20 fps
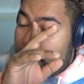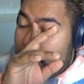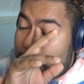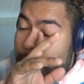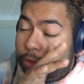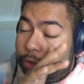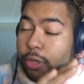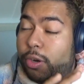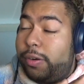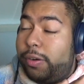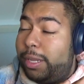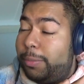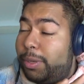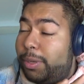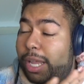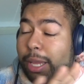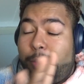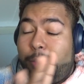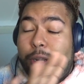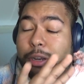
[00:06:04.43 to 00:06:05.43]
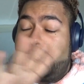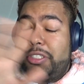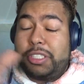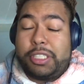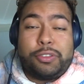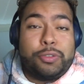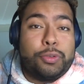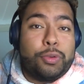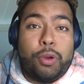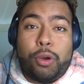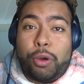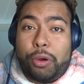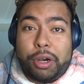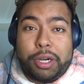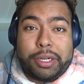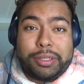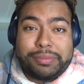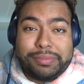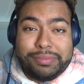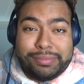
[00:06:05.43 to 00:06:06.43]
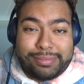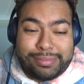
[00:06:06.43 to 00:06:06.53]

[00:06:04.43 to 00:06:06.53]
I'm sorry, but I'm allergic to gore.